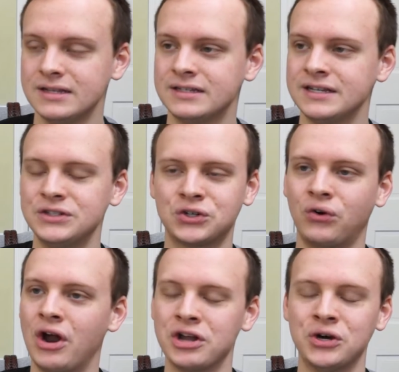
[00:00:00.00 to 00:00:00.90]
Since
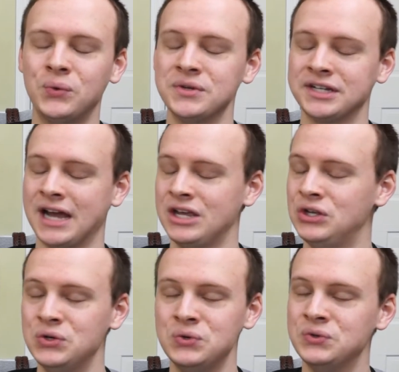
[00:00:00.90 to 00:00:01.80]
Chronicle was like a
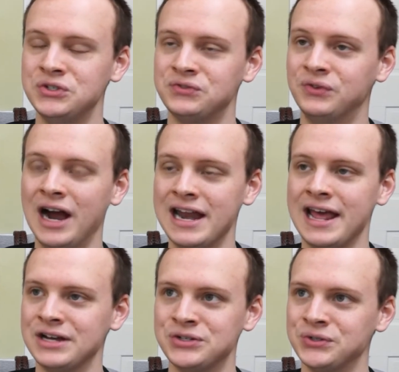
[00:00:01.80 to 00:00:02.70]
huge
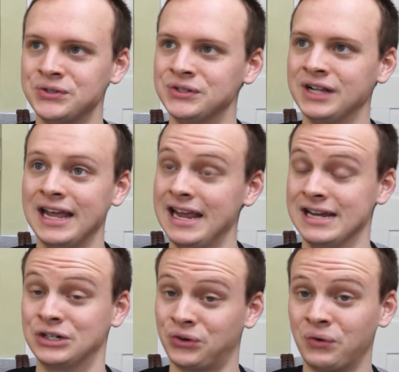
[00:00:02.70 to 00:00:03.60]
financial
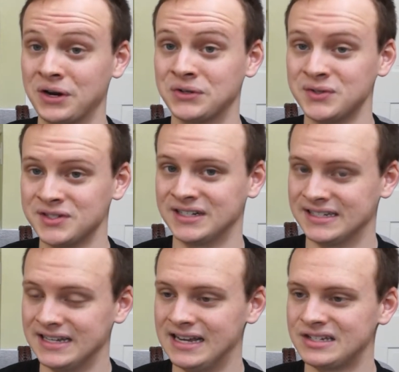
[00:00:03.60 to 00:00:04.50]
and critical
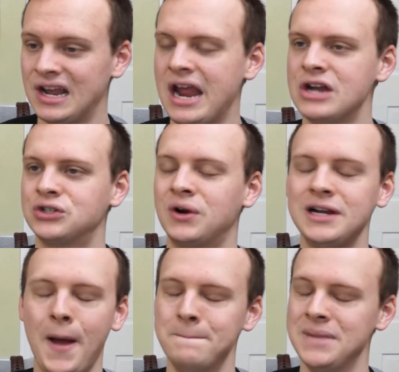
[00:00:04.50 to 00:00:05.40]
success,
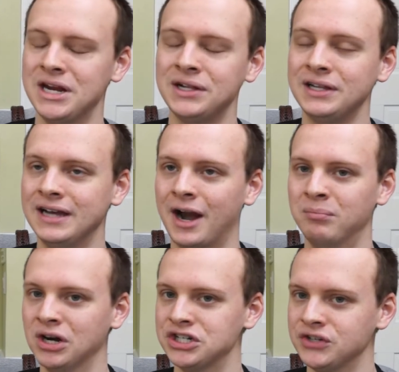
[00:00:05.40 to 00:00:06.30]
Trank immediately got a
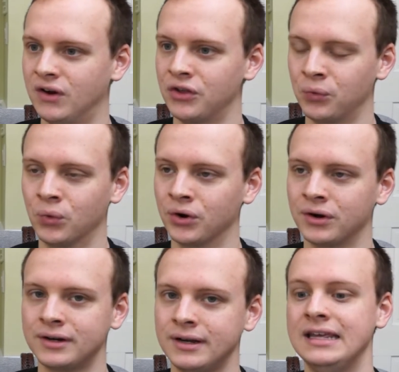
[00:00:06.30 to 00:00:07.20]
bunch of other
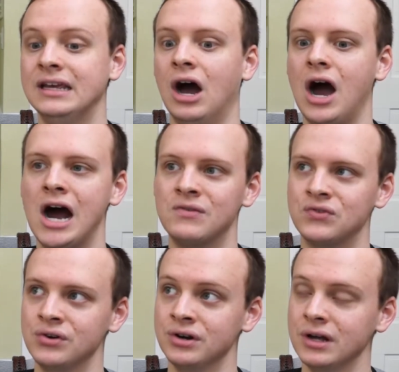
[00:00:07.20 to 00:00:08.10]
work. He got
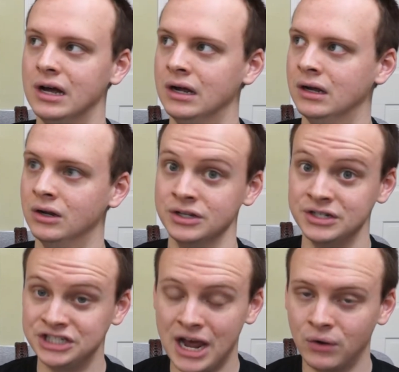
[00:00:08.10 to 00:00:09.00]
offered a
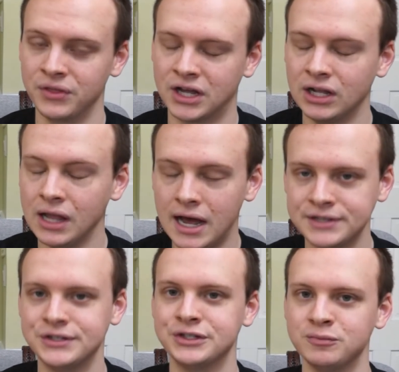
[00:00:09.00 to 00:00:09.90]
Shadow of the
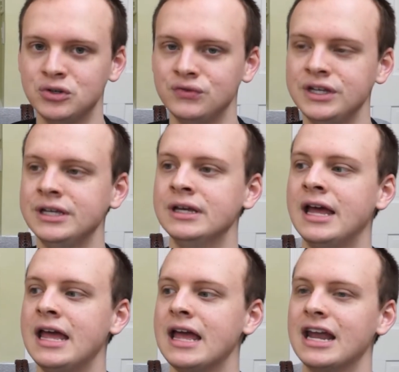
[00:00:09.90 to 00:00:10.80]
Colossus movie
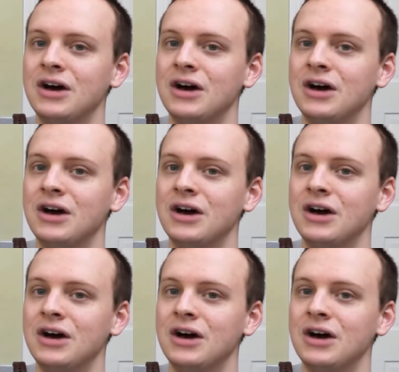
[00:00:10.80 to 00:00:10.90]
and